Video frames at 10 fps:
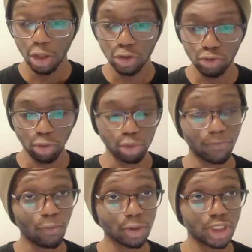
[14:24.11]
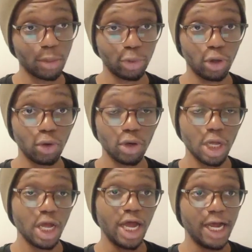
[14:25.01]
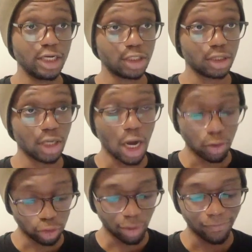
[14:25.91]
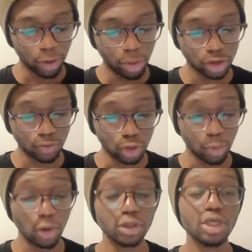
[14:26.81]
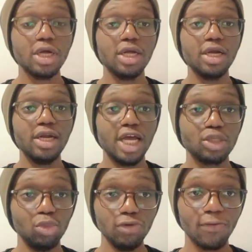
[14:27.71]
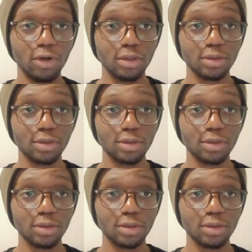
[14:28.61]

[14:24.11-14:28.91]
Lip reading: Do drop your thoughts down below and I'll do my very best to respond. Let's move on.